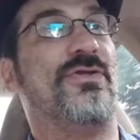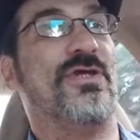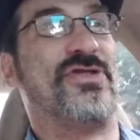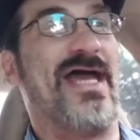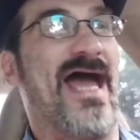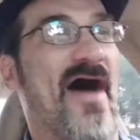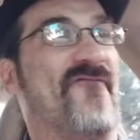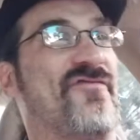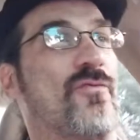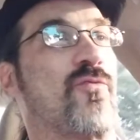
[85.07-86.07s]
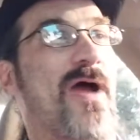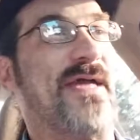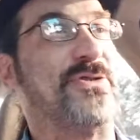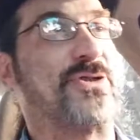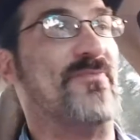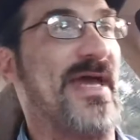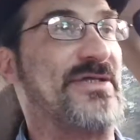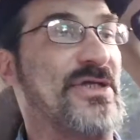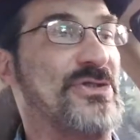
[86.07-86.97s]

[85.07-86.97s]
that they have the right to make